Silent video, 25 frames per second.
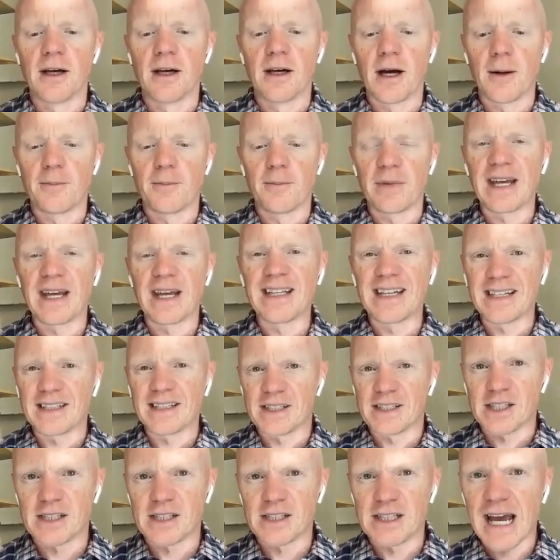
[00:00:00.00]
and
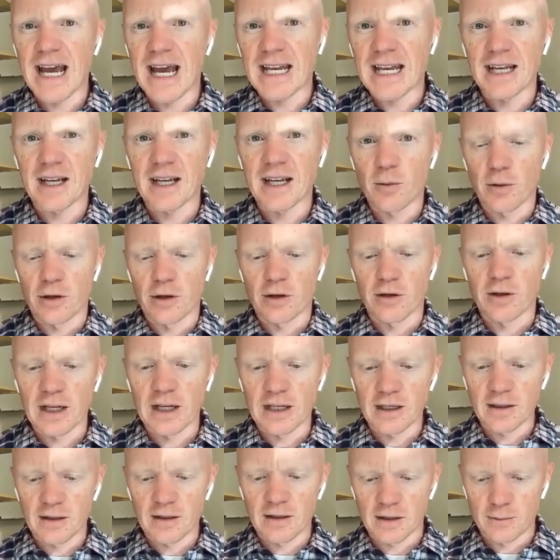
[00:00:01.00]
then static, where you're
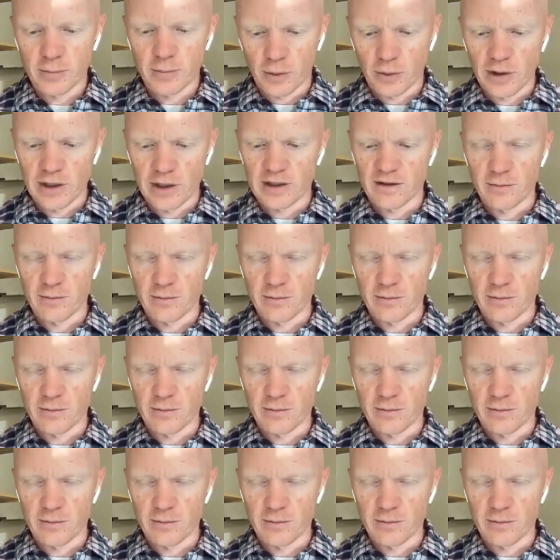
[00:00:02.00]
getting to the point